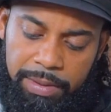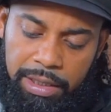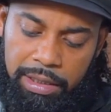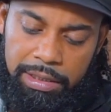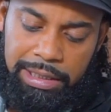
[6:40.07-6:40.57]

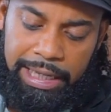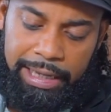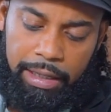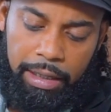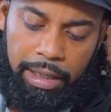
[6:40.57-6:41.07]
Because
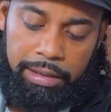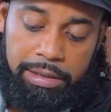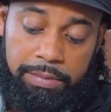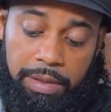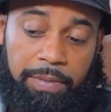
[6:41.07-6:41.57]
like in
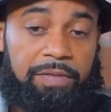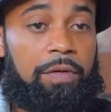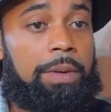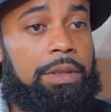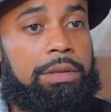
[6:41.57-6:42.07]
terms of
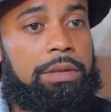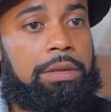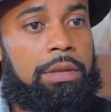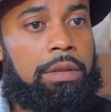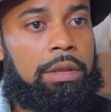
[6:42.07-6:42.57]
performance,
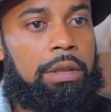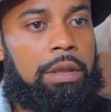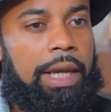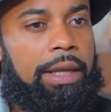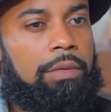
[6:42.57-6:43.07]

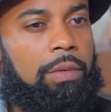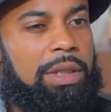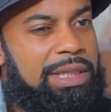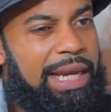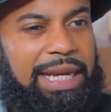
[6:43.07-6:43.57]
like
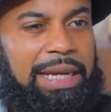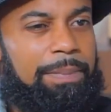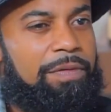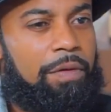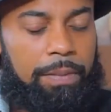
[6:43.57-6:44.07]
was there any
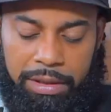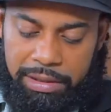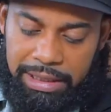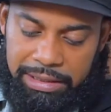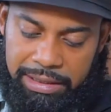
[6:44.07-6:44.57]
performance
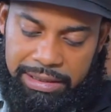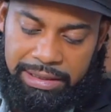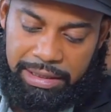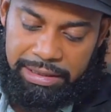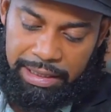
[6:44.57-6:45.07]
that you
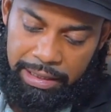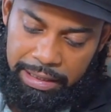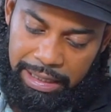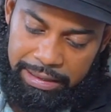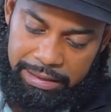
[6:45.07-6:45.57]
still think
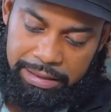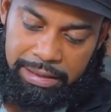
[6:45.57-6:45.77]
but, that? you